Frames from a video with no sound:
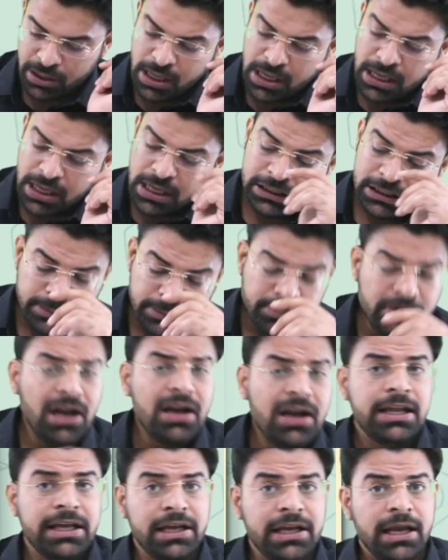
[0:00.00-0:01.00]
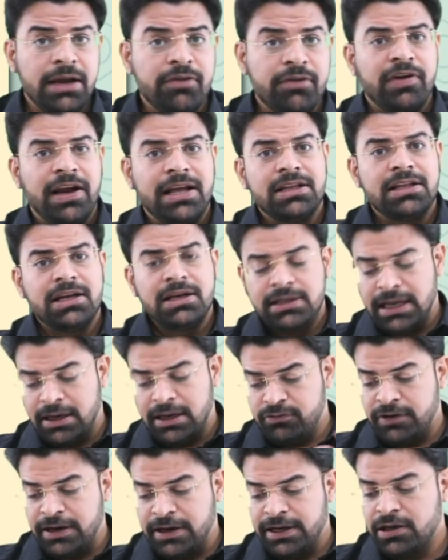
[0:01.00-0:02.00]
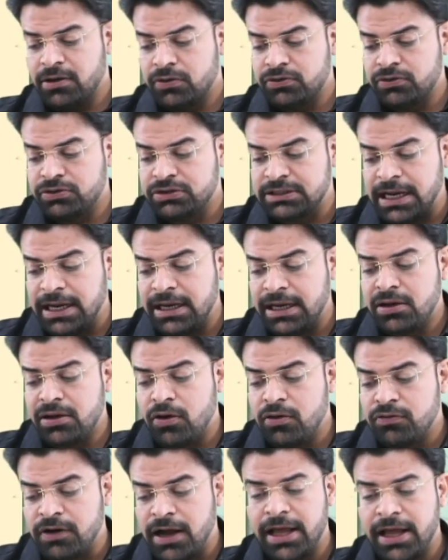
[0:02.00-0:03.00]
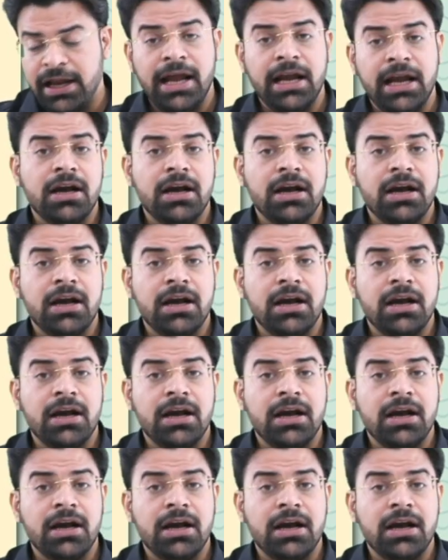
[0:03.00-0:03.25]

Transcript: Similarly, if rather than finding out sine of higher angle,